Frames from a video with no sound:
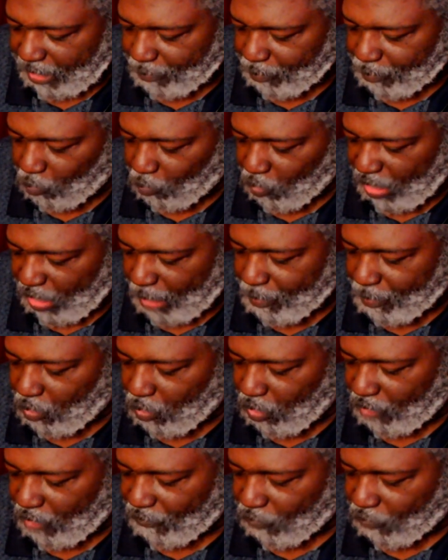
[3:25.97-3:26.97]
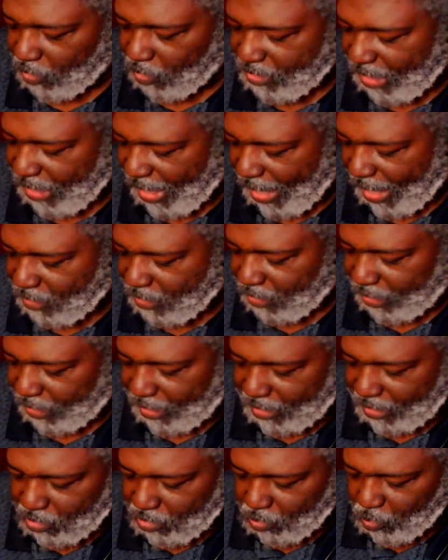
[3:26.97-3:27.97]
But what I'm going for is actually
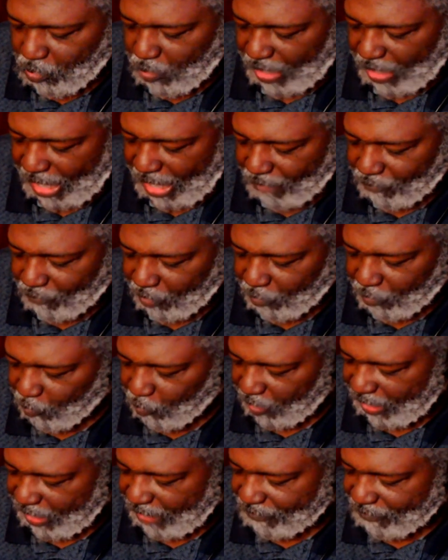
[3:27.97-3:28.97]
to have relief.